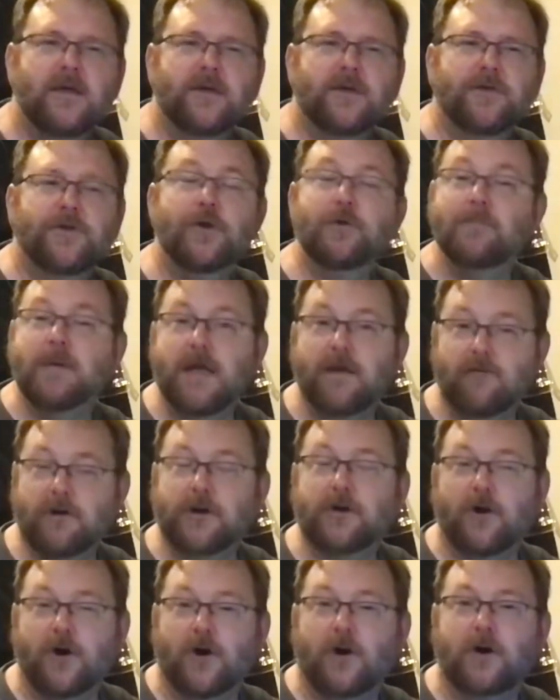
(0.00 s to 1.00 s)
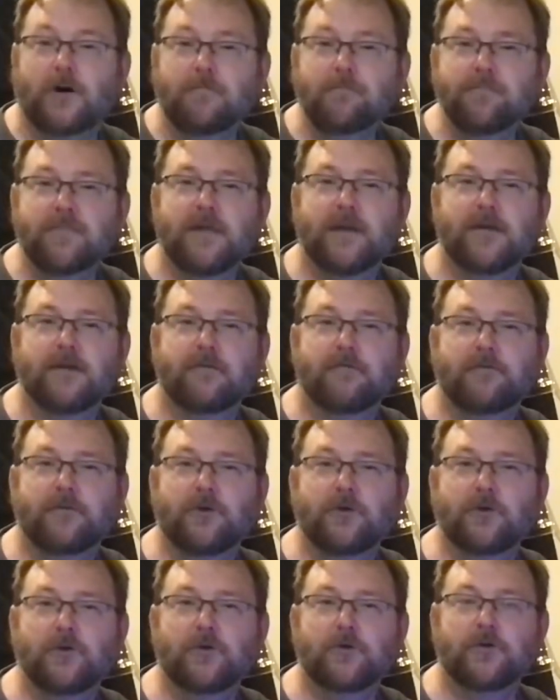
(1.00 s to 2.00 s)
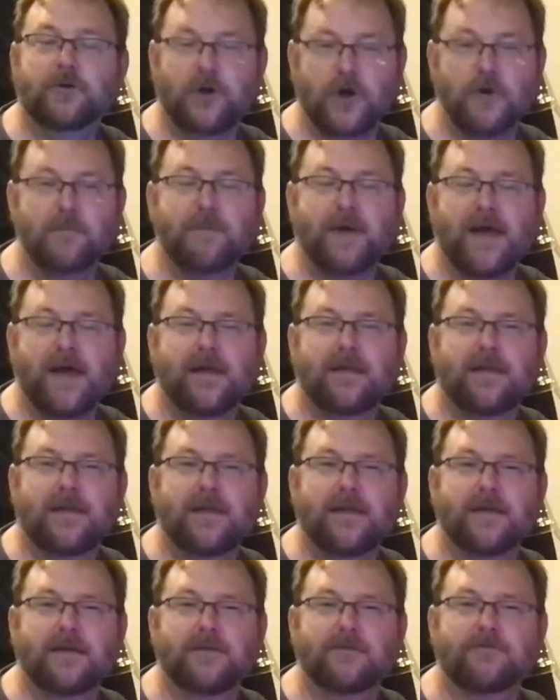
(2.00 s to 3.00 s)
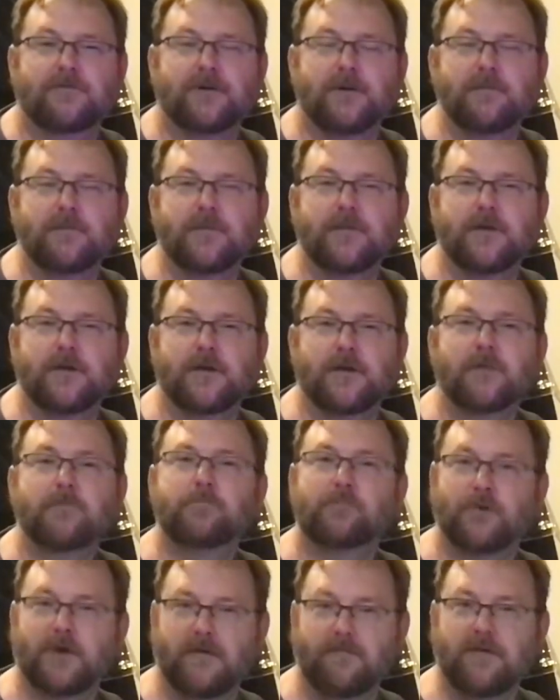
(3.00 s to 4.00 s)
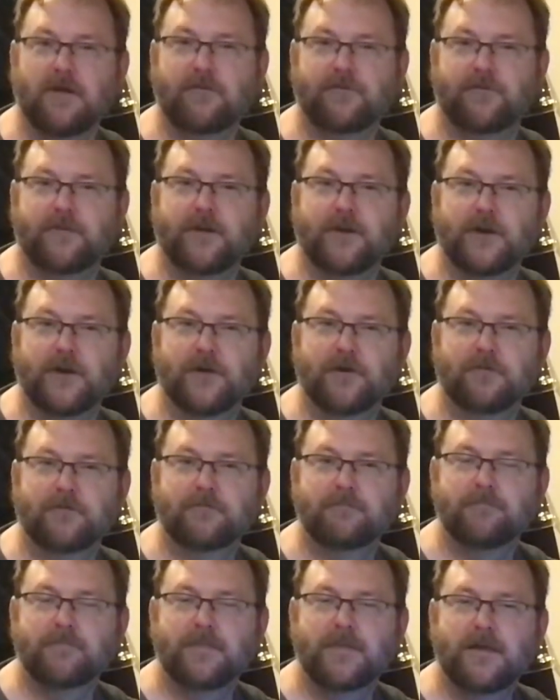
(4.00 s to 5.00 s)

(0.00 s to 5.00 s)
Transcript: You may recall, if you go back in some of the previous videos,